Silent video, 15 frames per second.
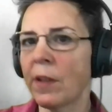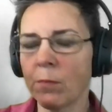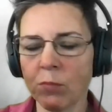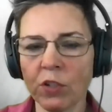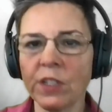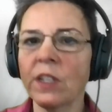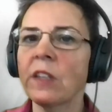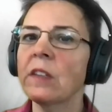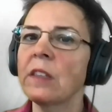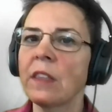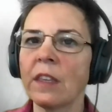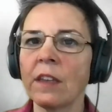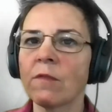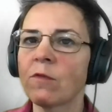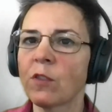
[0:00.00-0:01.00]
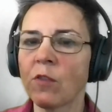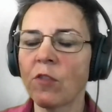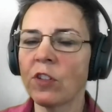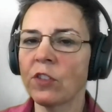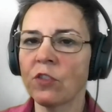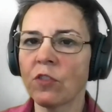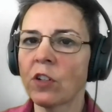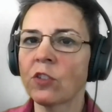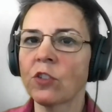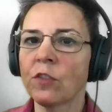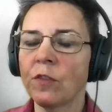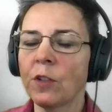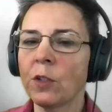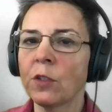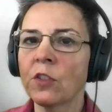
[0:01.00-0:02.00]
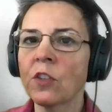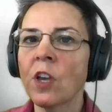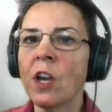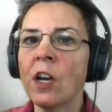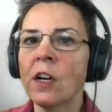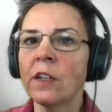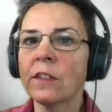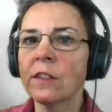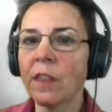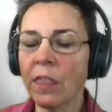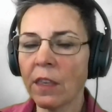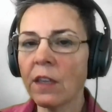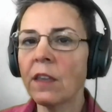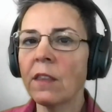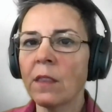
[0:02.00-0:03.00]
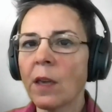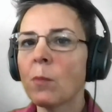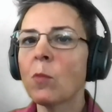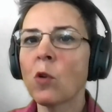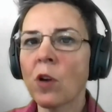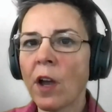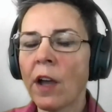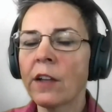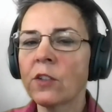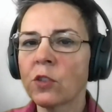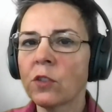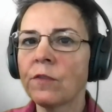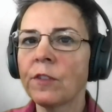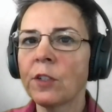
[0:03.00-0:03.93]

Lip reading: particularly the infrastructure folks, to think in that more agile